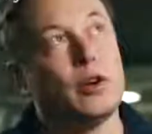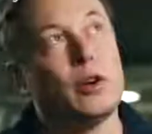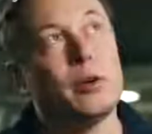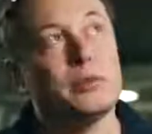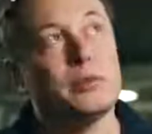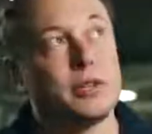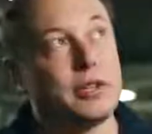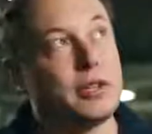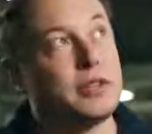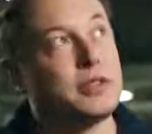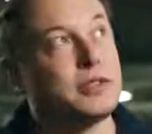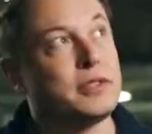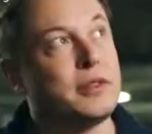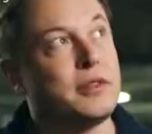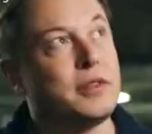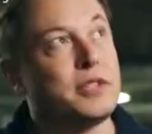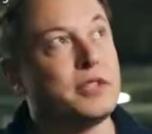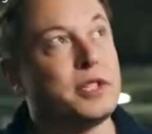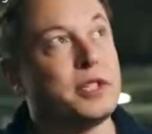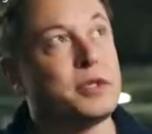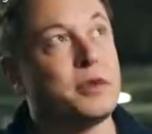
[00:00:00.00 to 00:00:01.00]
Europe's in a
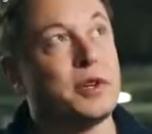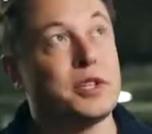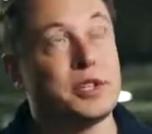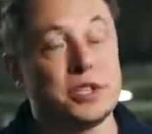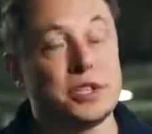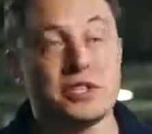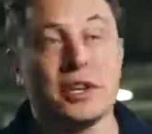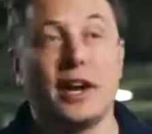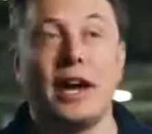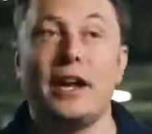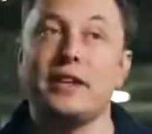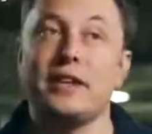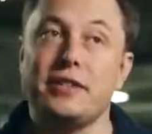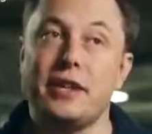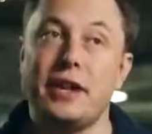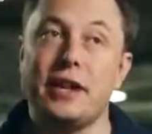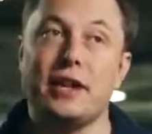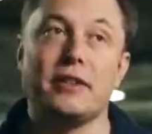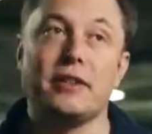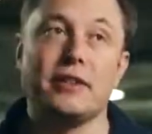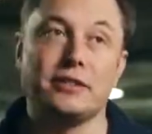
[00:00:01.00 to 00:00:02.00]
similar situation. China's
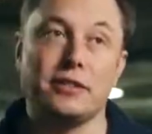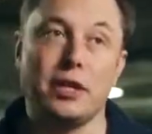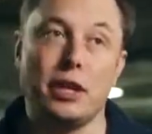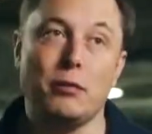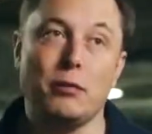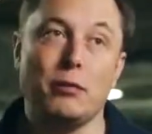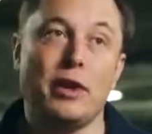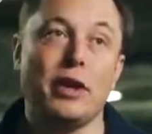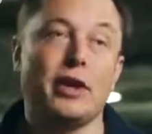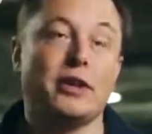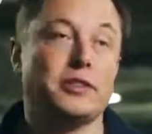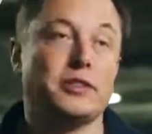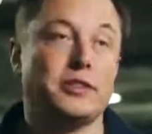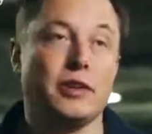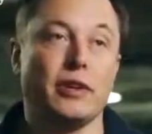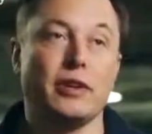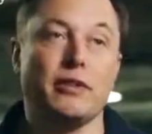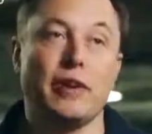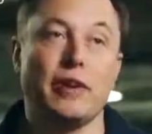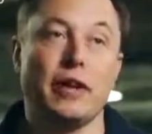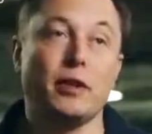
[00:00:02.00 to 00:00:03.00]
headed the same way because,
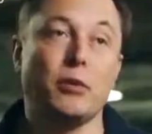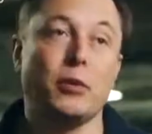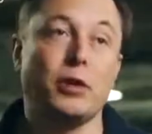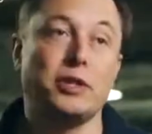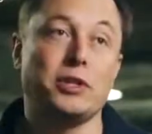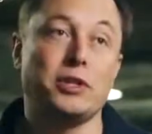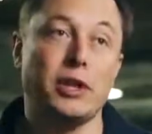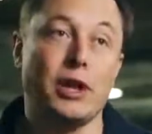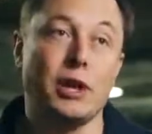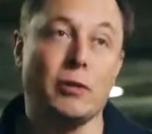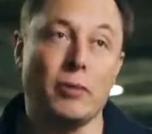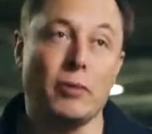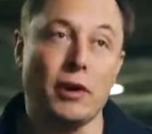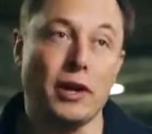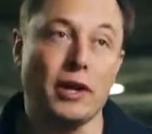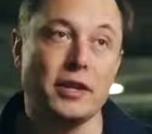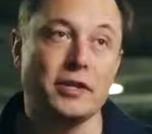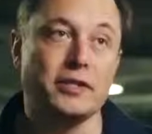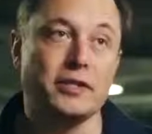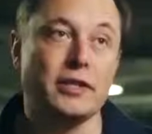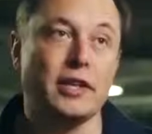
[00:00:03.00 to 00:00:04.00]
you know, they've had the one-child
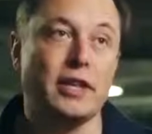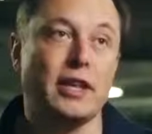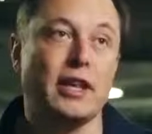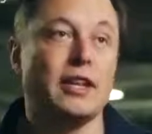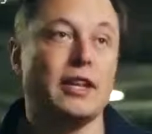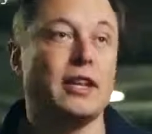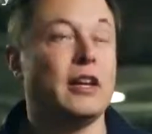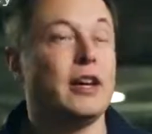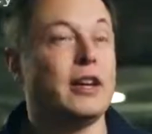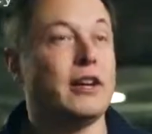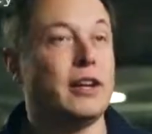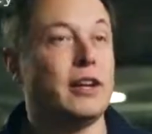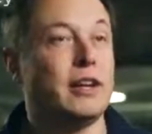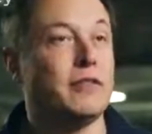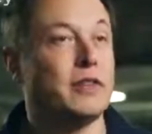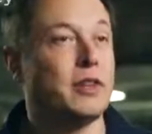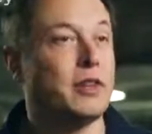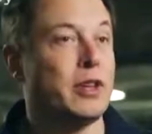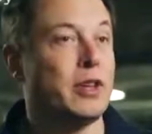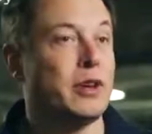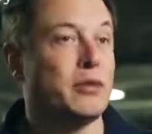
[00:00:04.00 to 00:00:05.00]
policy, and then
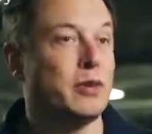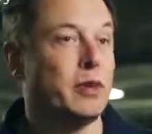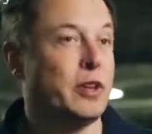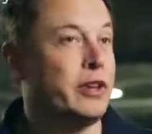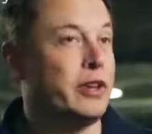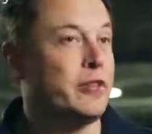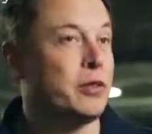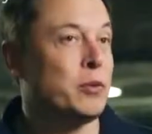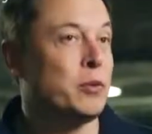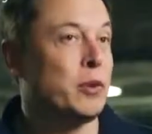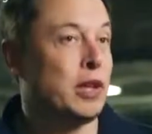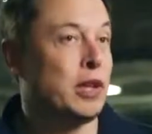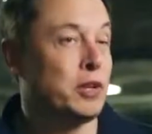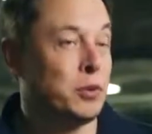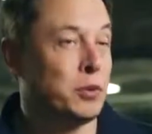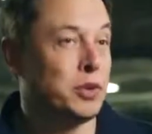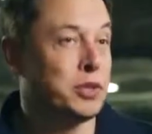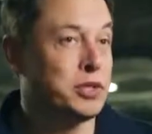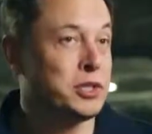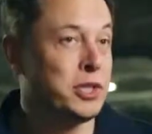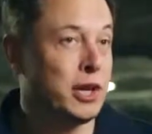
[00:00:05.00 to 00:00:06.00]
even though they've relieved the
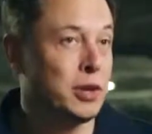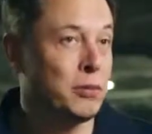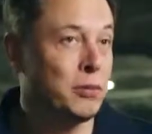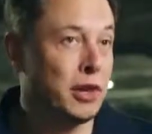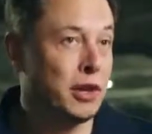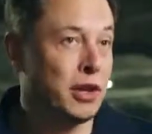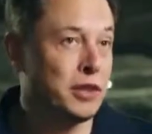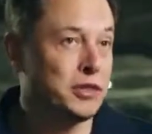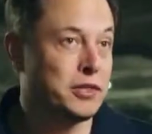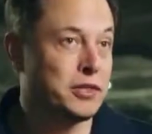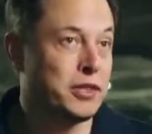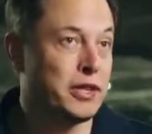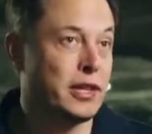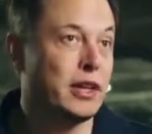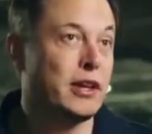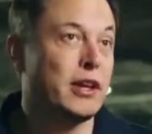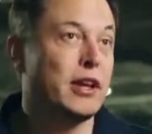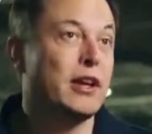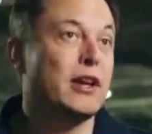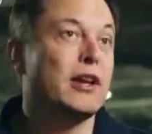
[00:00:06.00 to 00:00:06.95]
one-child policy,